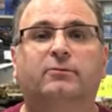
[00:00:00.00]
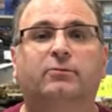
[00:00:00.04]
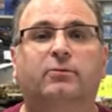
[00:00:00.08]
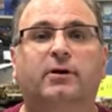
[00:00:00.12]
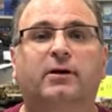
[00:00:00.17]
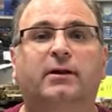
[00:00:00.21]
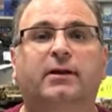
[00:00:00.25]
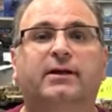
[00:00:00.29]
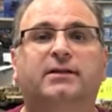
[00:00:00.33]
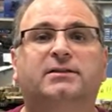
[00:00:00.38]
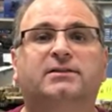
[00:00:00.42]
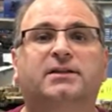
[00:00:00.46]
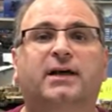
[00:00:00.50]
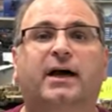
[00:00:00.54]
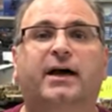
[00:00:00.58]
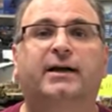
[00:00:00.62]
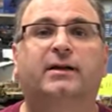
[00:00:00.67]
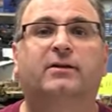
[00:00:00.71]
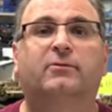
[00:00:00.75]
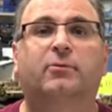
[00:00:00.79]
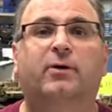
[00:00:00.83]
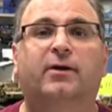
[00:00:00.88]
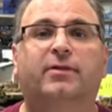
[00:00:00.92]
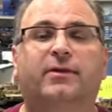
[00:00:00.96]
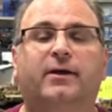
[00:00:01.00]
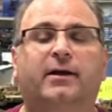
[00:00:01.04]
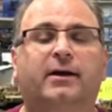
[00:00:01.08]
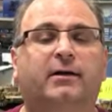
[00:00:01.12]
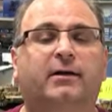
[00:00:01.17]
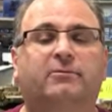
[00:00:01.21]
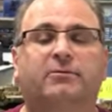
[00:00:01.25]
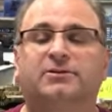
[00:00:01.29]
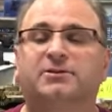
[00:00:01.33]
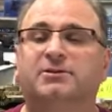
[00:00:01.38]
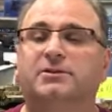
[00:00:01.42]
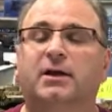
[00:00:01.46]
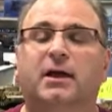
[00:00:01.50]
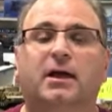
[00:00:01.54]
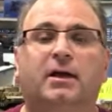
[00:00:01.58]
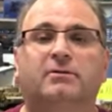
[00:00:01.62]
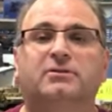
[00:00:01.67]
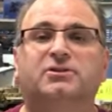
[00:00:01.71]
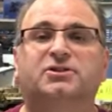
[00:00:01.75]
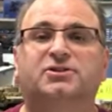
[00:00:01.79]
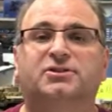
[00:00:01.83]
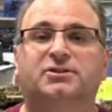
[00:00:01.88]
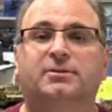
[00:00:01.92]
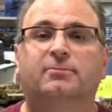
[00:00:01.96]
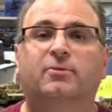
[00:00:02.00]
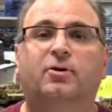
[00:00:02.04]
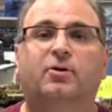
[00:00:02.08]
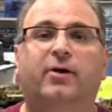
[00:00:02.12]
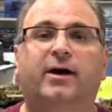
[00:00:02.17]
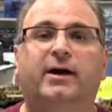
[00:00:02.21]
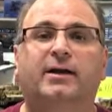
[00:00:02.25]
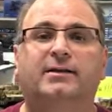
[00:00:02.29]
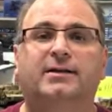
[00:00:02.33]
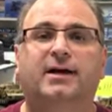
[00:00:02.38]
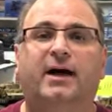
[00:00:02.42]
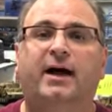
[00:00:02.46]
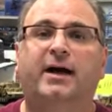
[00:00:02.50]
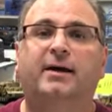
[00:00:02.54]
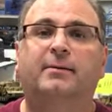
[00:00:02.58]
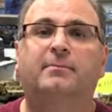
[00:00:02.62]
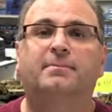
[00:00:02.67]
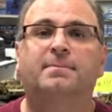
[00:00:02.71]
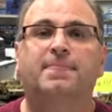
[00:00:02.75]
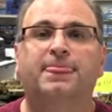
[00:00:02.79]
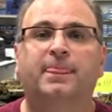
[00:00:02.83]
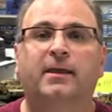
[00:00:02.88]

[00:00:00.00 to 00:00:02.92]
really excited with it. It was just some great time.